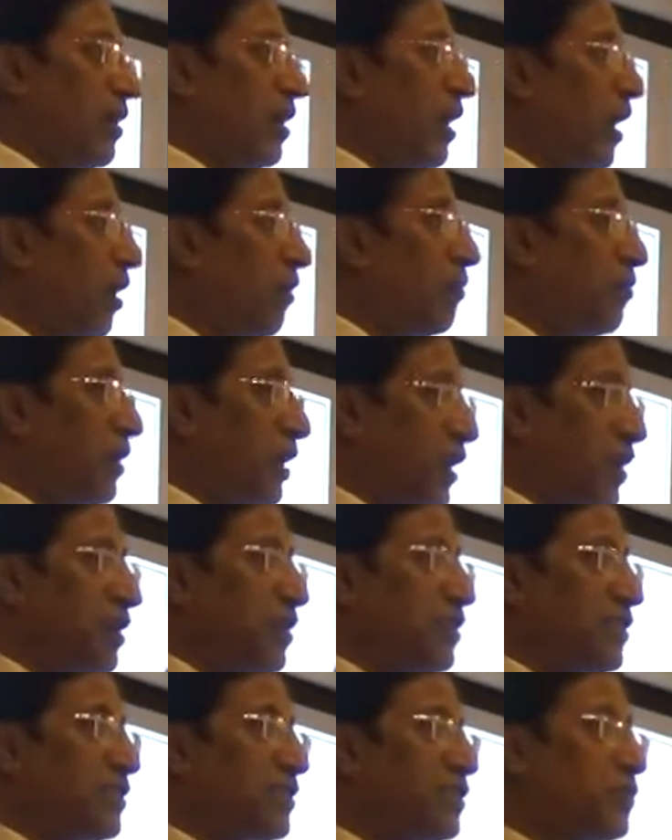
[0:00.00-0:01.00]
Now 10
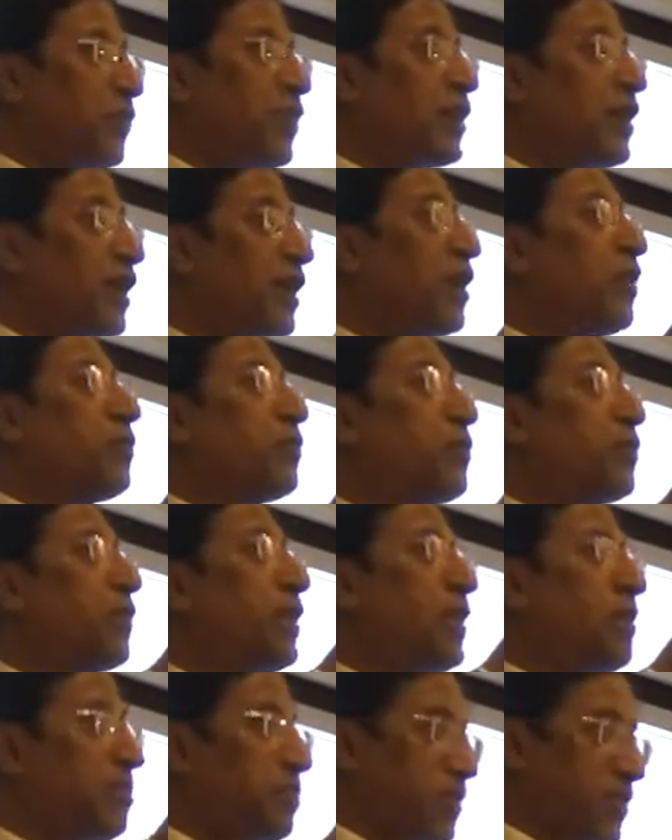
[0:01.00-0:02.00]
years is working out to
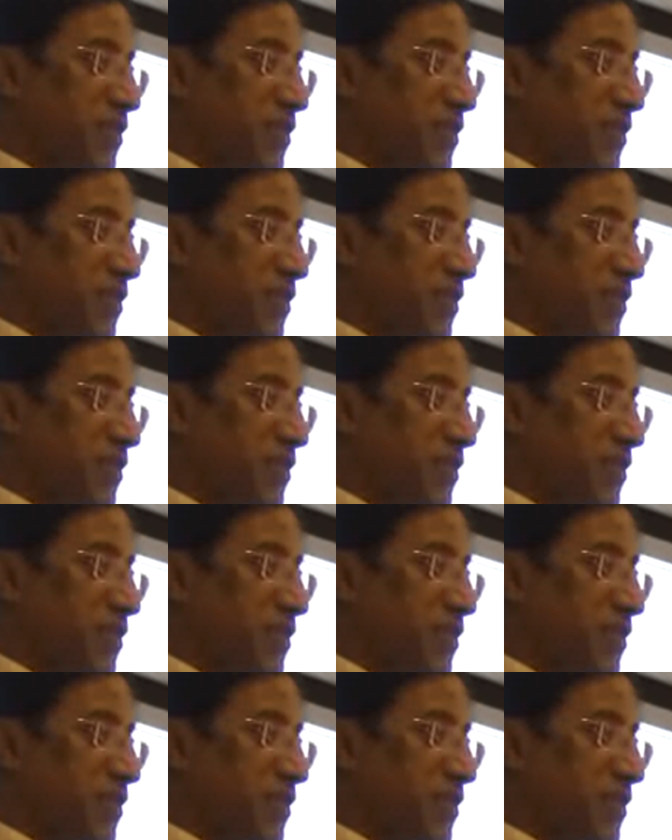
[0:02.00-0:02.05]
10%.